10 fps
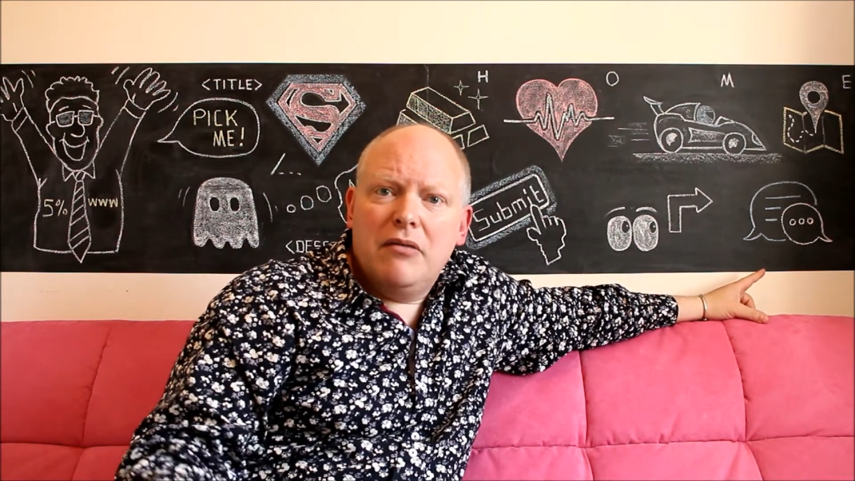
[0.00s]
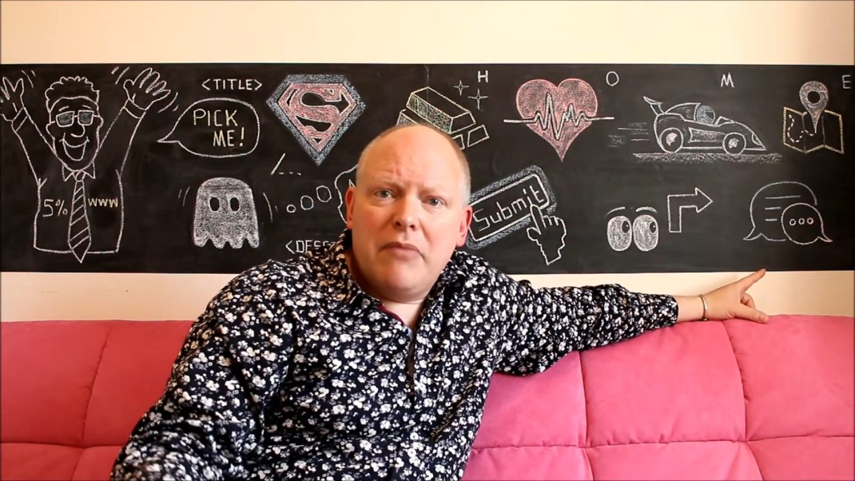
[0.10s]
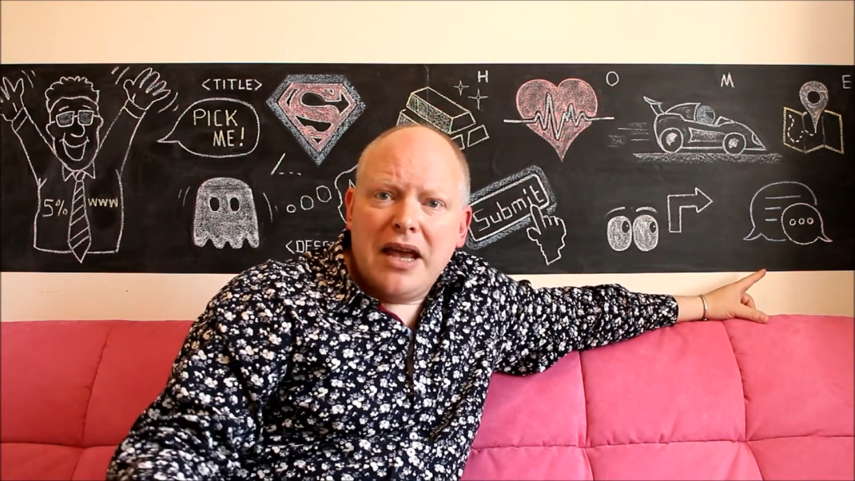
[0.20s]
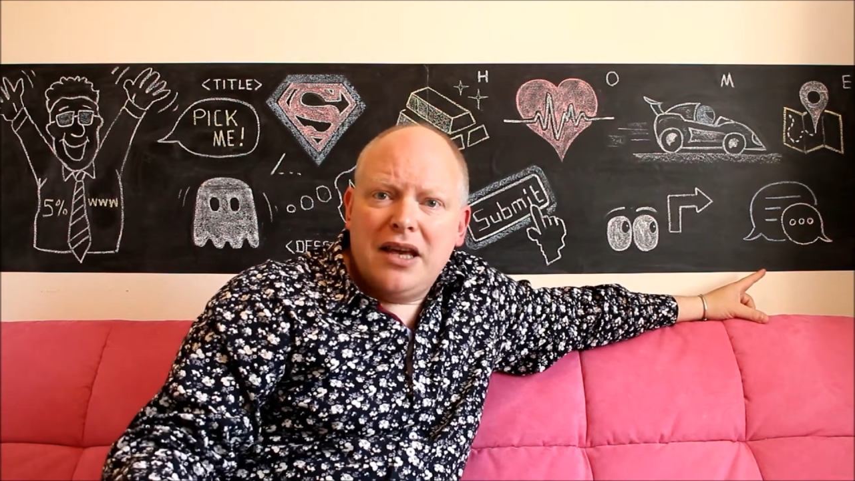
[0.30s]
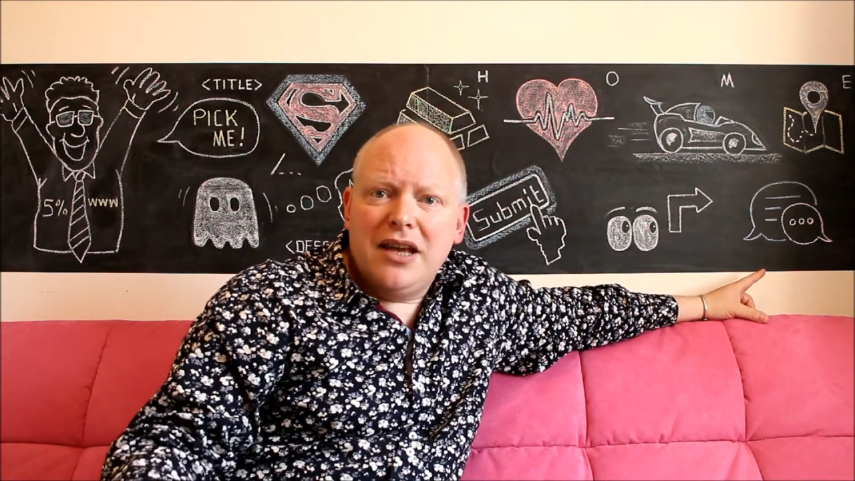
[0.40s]

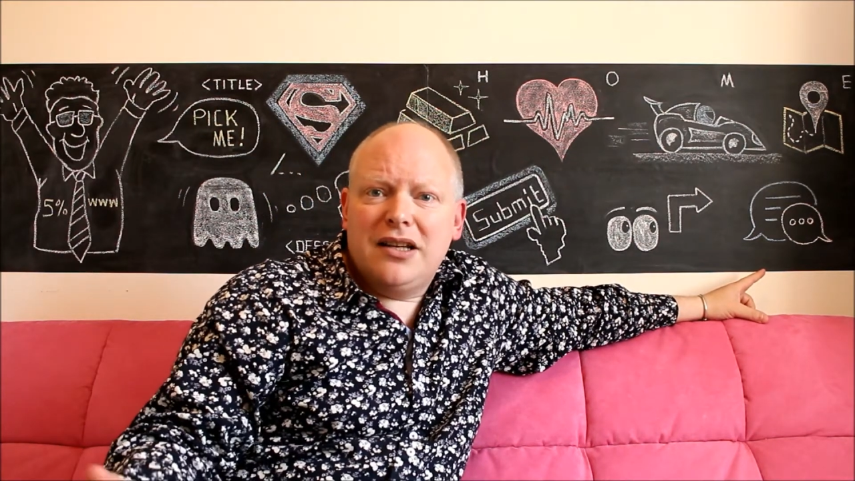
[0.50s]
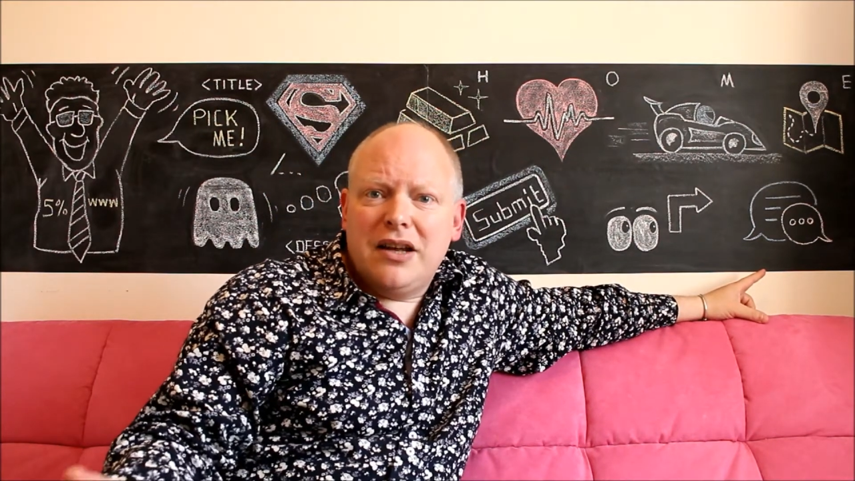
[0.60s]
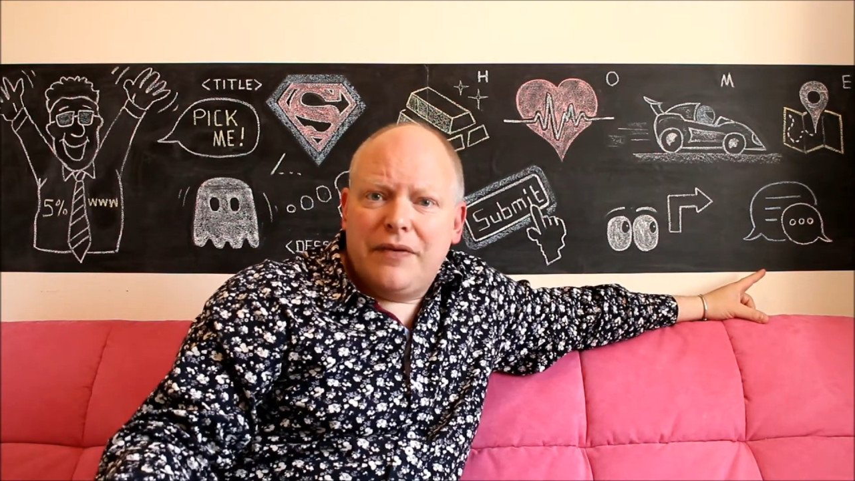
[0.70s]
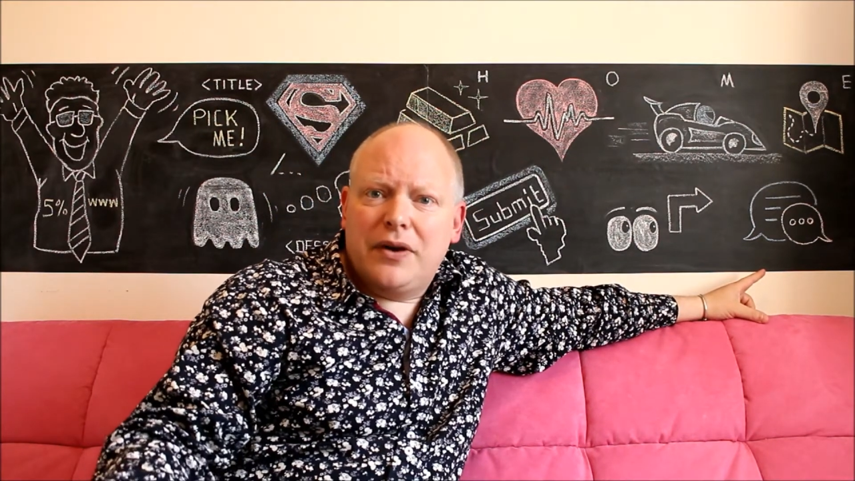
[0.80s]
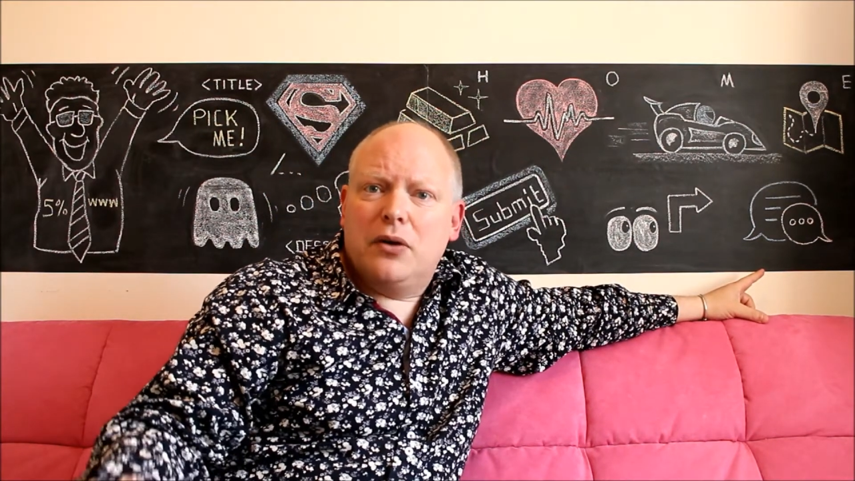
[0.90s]
make it
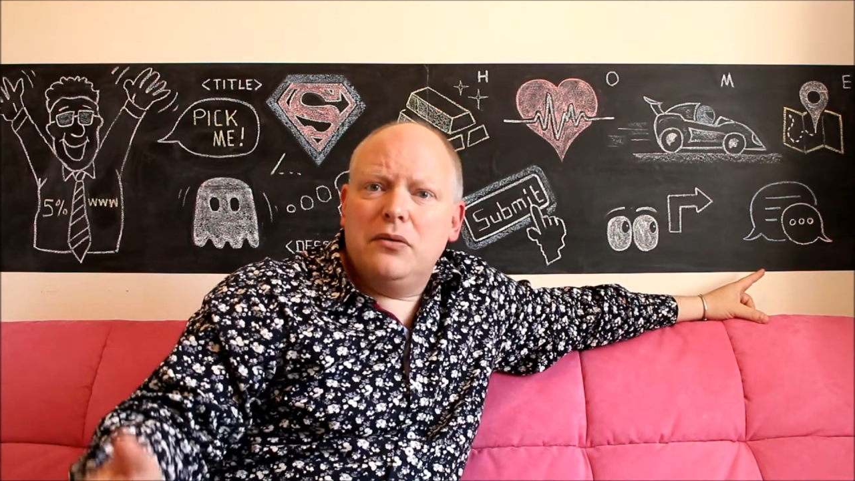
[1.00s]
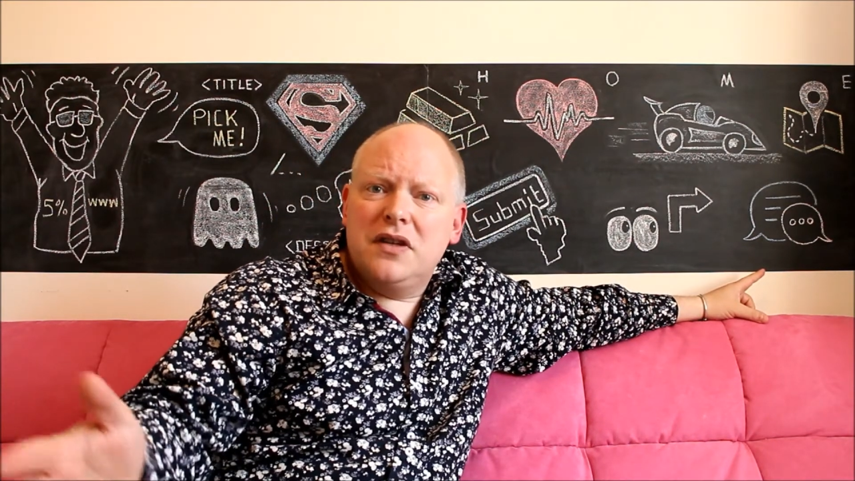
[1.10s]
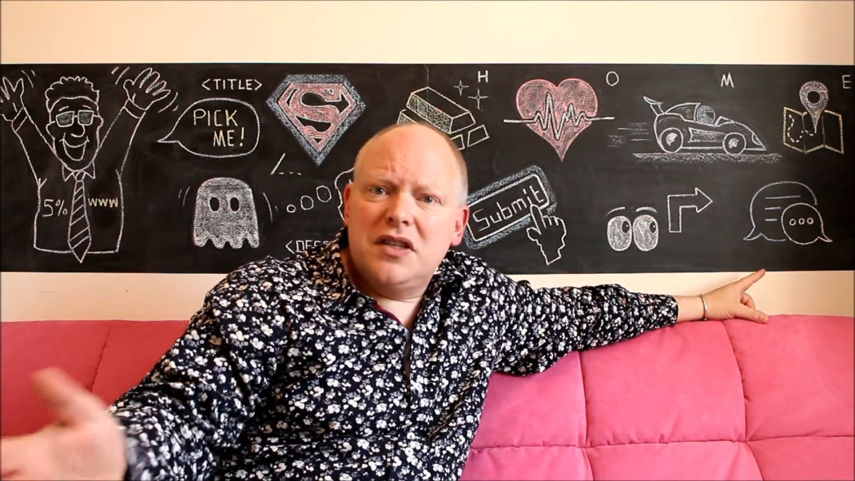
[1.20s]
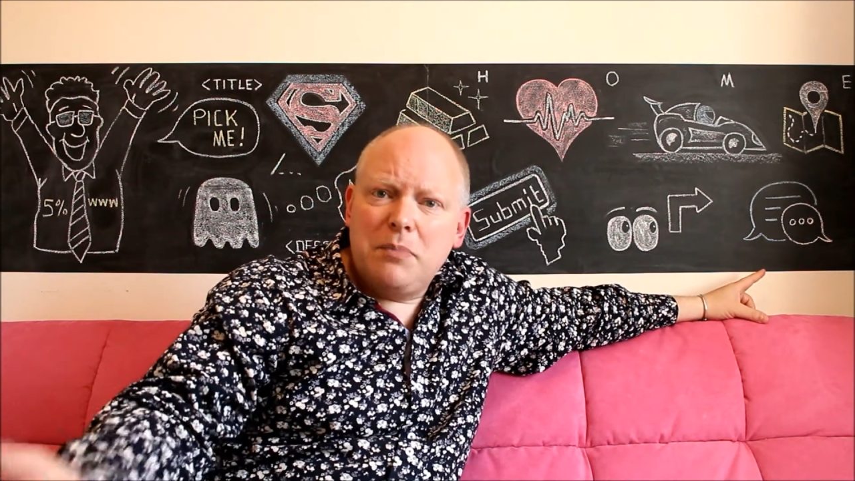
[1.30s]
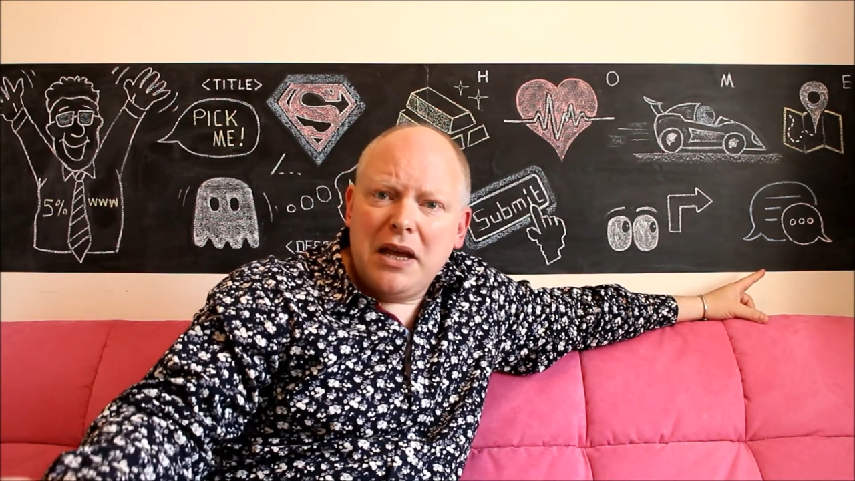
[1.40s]
difficult to
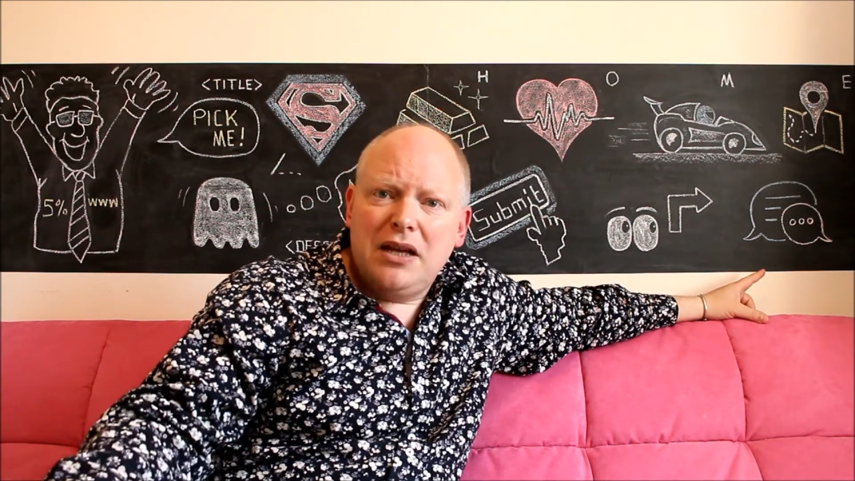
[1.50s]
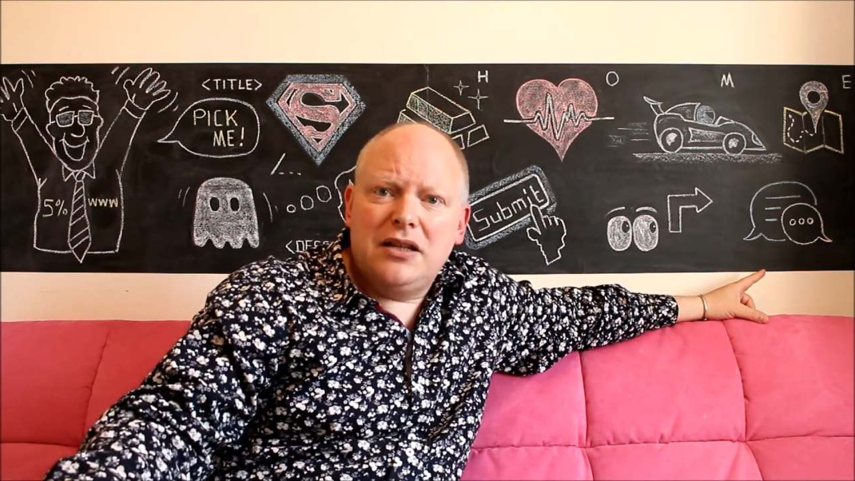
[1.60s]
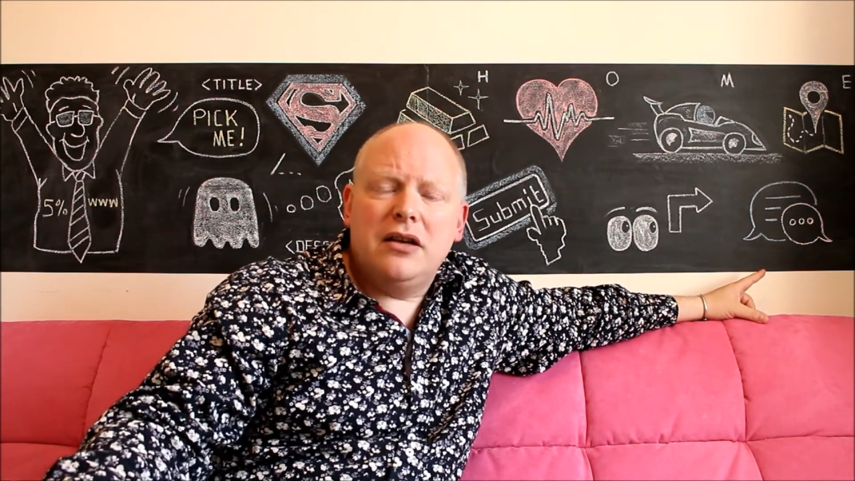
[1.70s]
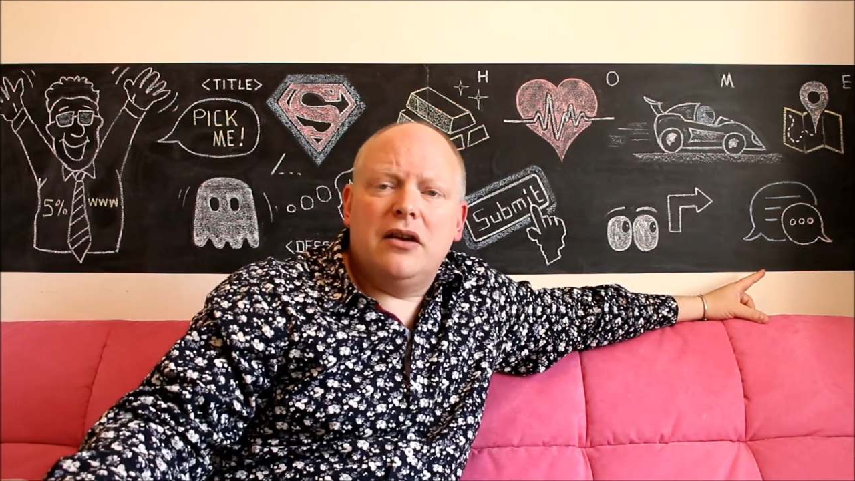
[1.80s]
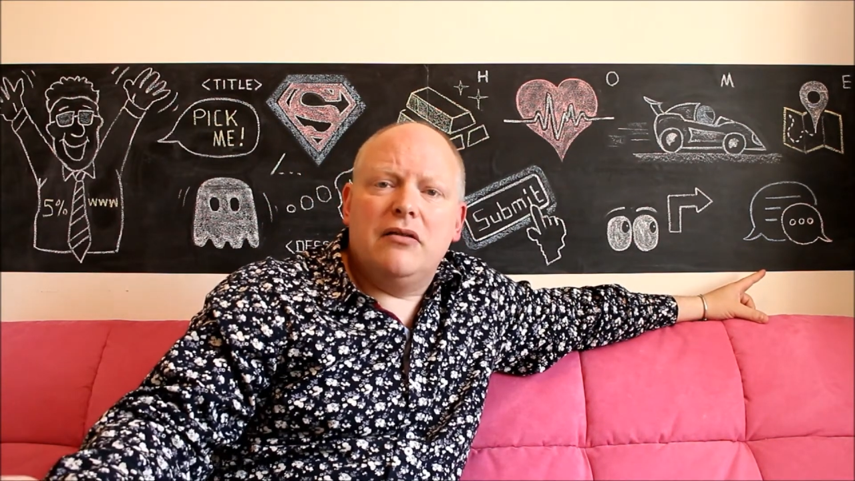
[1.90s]
speak
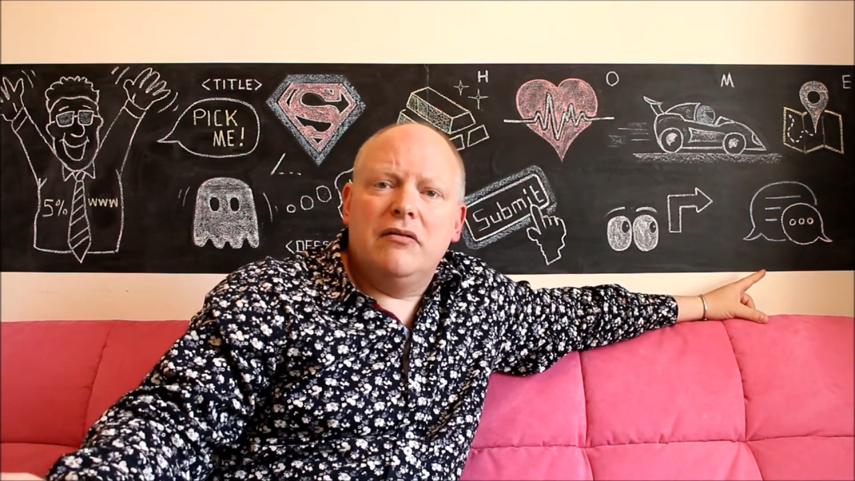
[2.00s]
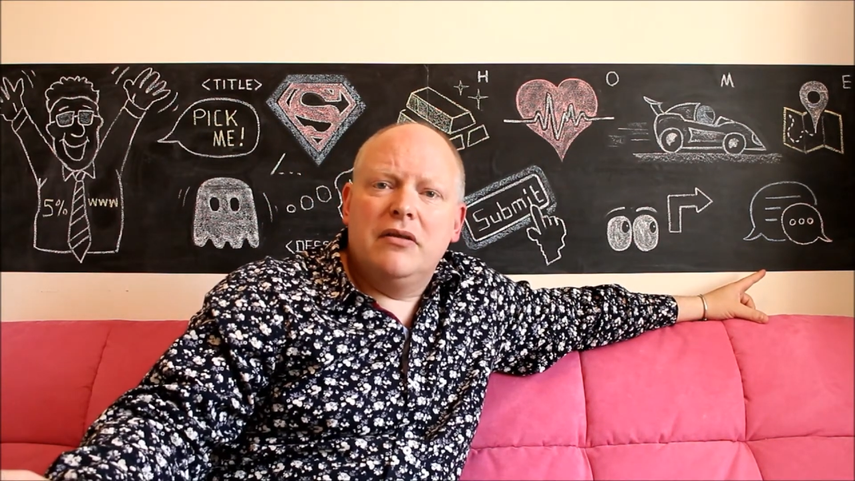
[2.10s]
to you.